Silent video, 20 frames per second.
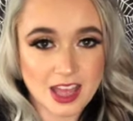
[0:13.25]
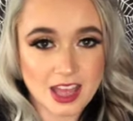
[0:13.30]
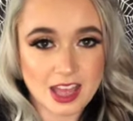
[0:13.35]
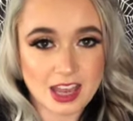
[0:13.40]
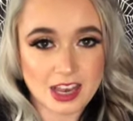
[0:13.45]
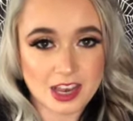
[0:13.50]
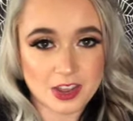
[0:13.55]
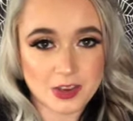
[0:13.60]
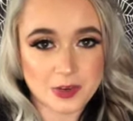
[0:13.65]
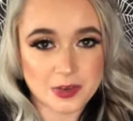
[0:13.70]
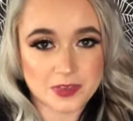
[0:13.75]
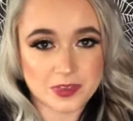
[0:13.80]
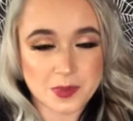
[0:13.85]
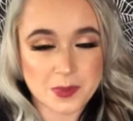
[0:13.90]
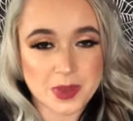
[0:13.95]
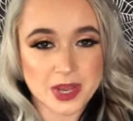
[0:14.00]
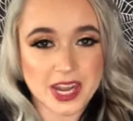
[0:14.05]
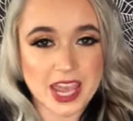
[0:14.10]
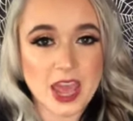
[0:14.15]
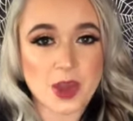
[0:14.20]
Hello
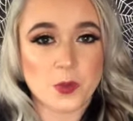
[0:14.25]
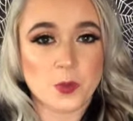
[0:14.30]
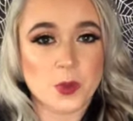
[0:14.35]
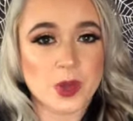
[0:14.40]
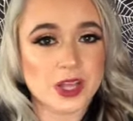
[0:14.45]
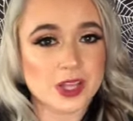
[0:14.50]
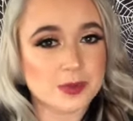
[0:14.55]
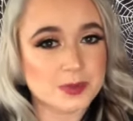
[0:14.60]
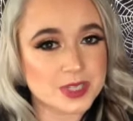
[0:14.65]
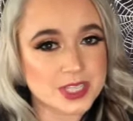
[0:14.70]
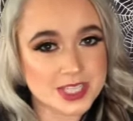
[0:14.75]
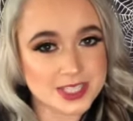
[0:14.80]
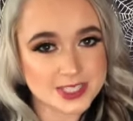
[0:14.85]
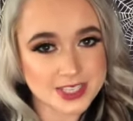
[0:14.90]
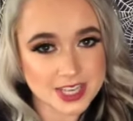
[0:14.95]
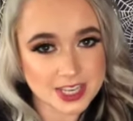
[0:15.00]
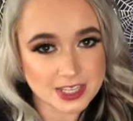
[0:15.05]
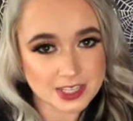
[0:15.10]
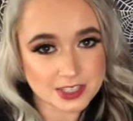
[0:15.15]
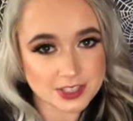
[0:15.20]
everybody and welcome to the
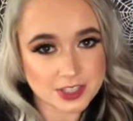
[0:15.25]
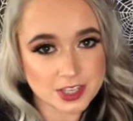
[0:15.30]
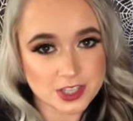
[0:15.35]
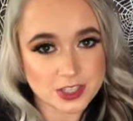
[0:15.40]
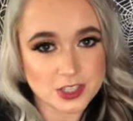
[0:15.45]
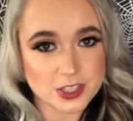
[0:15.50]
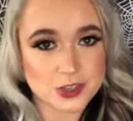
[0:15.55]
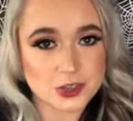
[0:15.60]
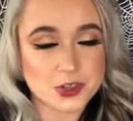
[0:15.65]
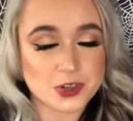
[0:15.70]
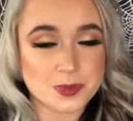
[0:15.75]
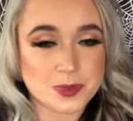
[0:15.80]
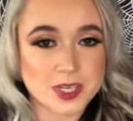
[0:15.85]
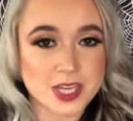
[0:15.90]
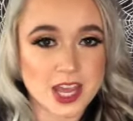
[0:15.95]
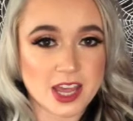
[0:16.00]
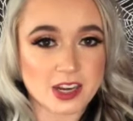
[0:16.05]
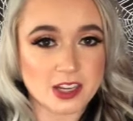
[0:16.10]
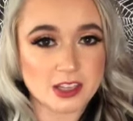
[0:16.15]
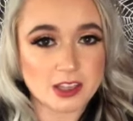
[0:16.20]
Satan and Sons YouTube
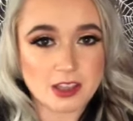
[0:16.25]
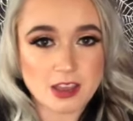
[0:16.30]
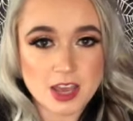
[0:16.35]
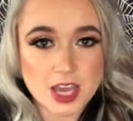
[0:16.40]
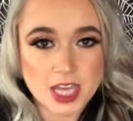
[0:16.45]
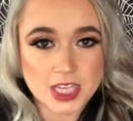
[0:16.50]
channel.